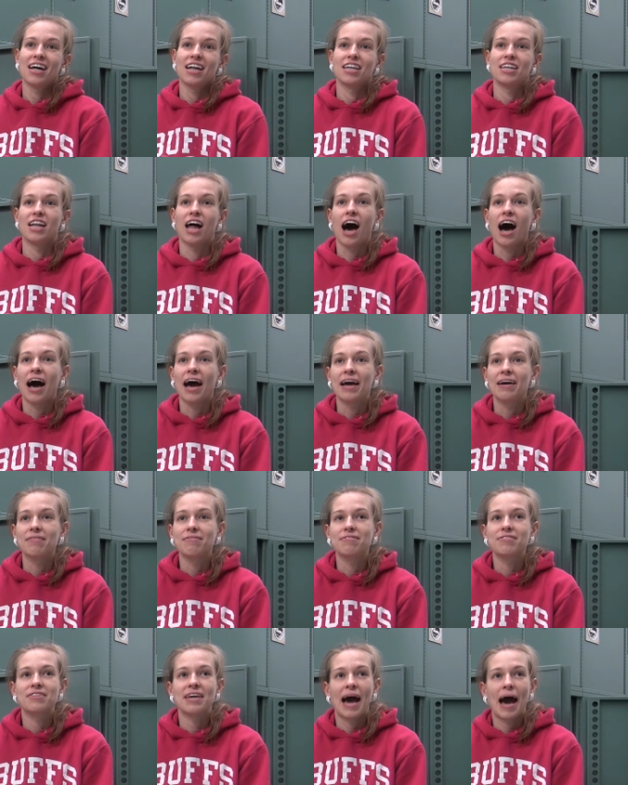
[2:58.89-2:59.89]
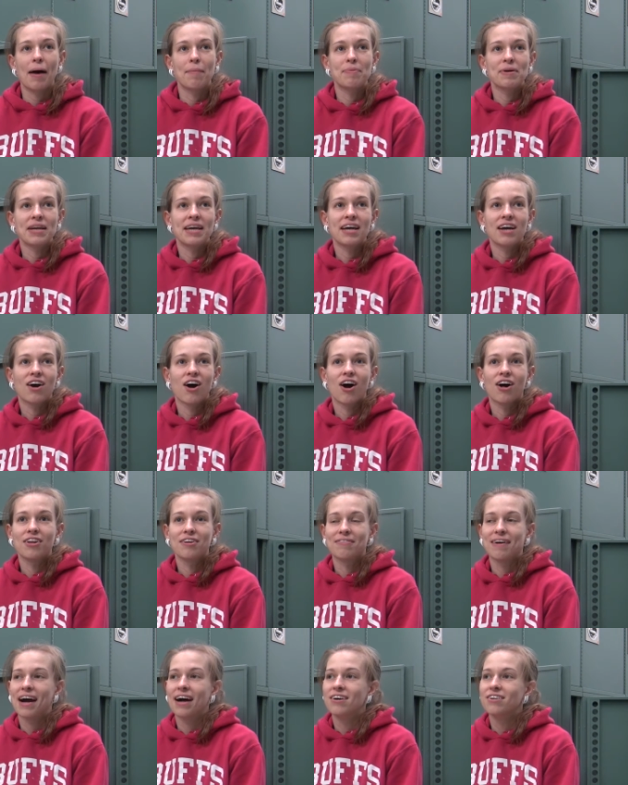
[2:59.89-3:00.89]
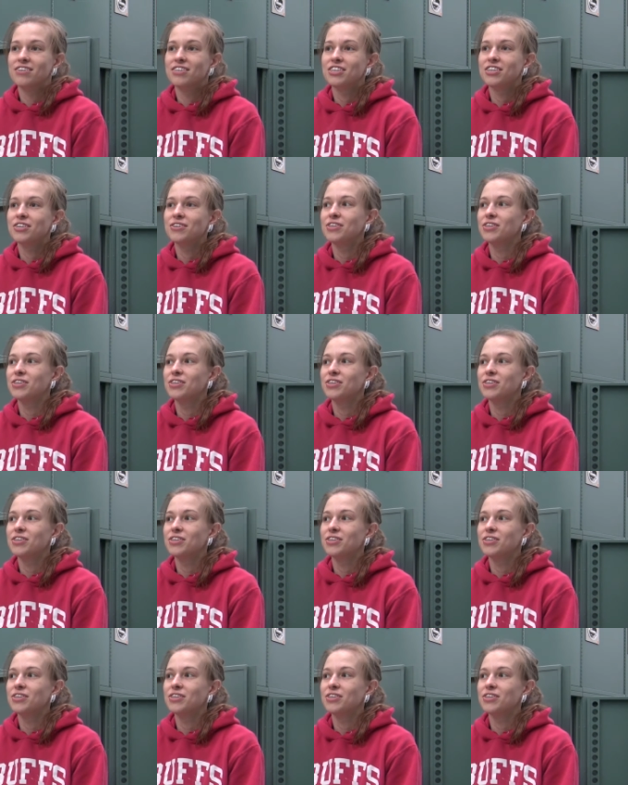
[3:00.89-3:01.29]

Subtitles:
lives happening all around you.